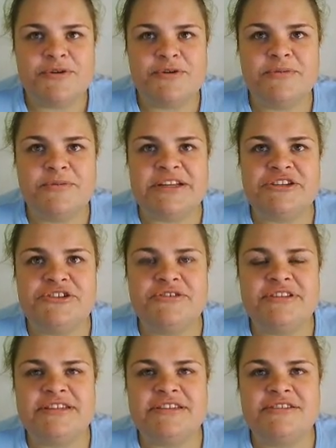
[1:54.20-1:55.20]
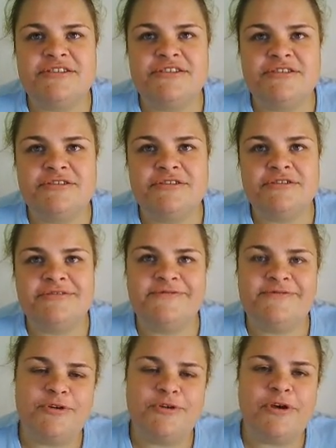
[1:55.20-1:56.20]
or we're choosing to
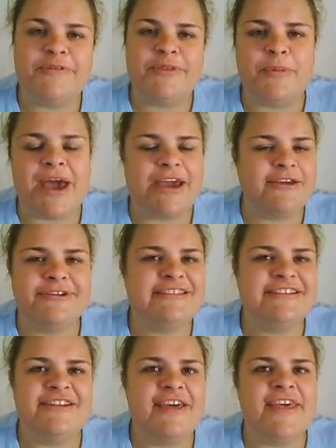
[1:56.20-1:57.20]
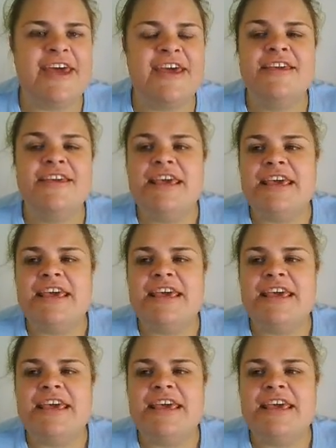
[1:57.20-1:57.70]
fall off the wagon or anything like that,